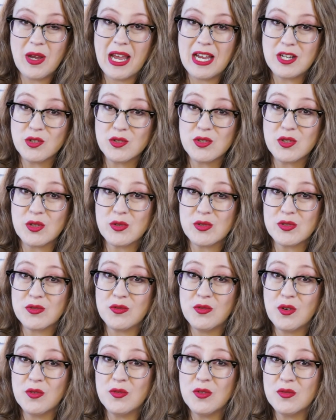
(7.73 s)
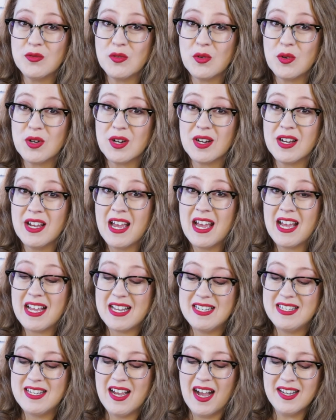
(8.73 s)

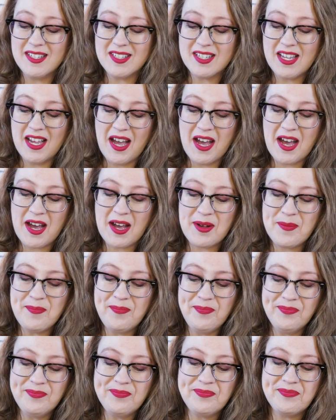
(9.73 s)
angelsouls444.com